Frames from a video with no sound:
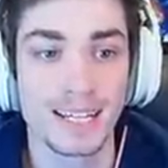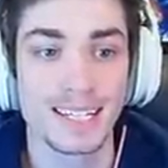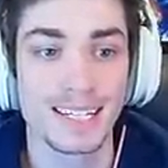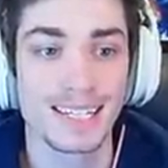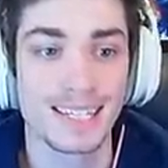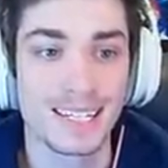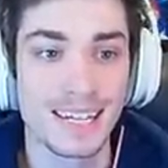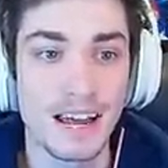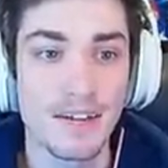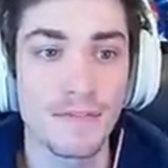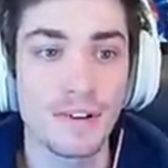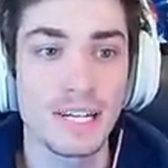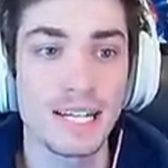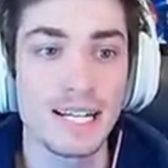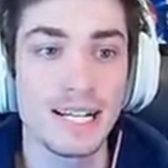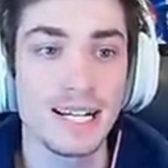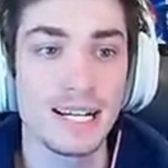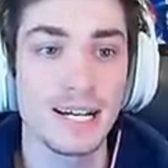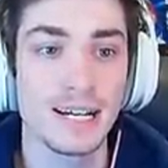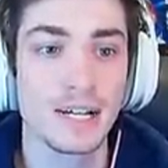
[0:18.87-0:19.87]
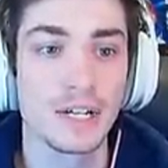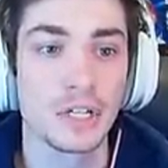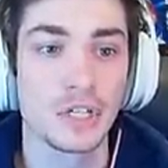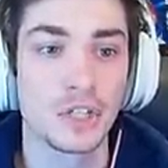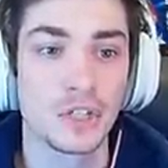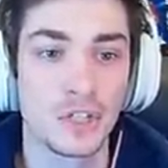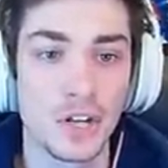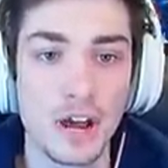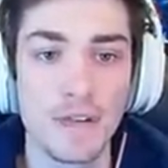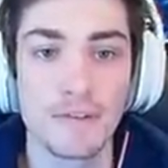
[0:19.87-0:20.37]

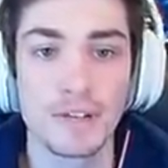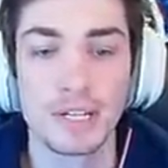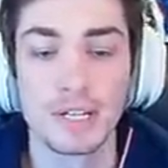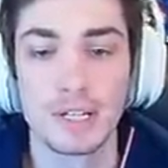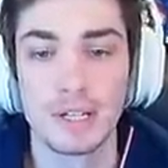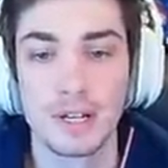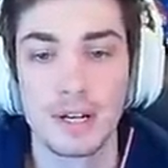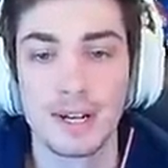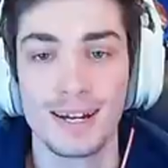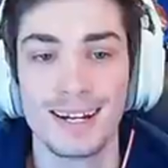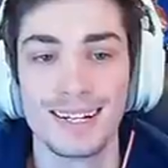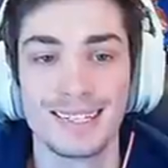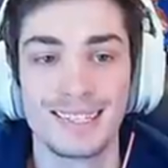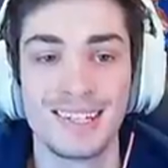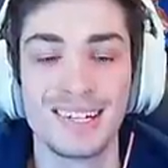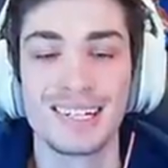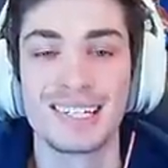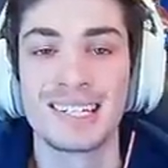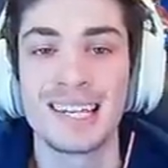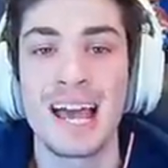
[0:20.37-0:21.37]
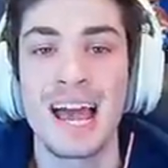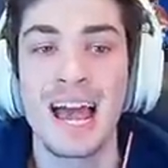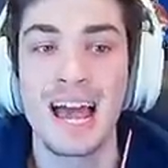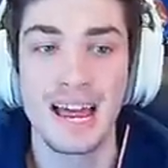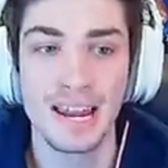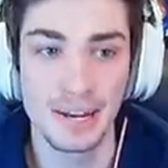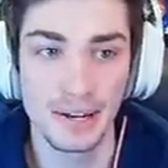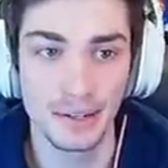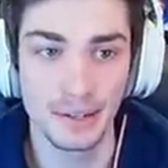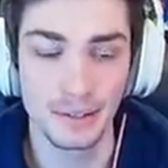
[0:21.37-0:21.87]
77 to
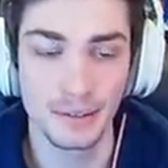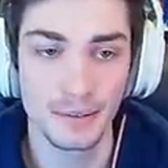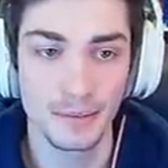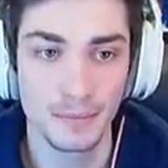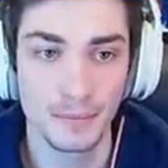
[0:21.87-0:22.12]
10